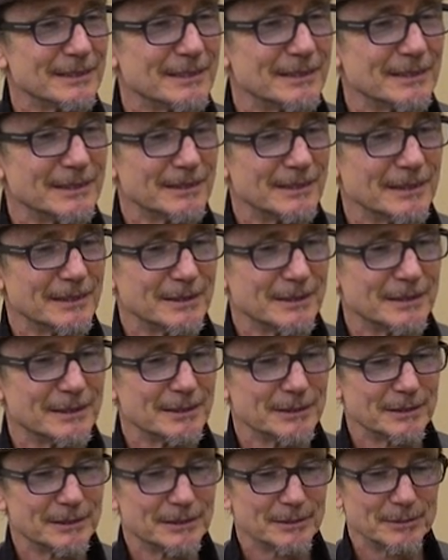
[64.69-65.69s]

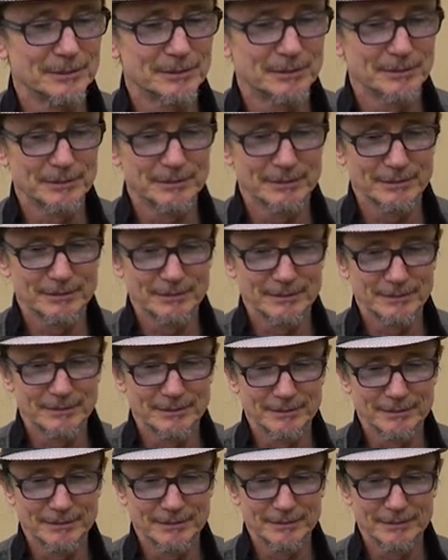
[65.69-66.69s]

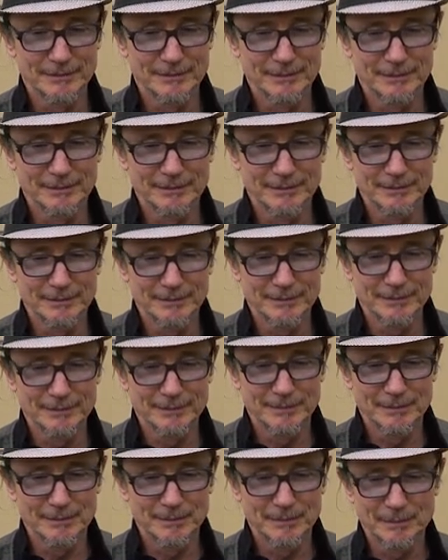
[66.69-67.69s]

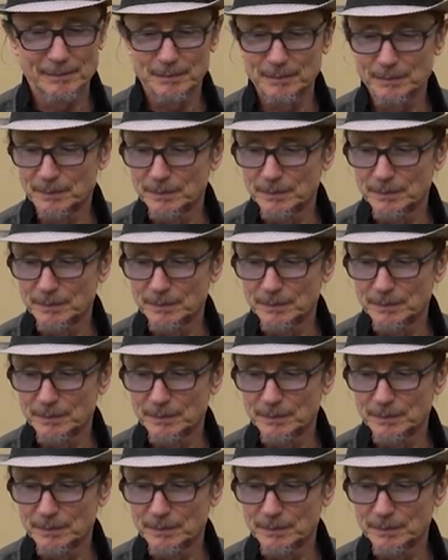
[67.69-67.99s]
[no speech]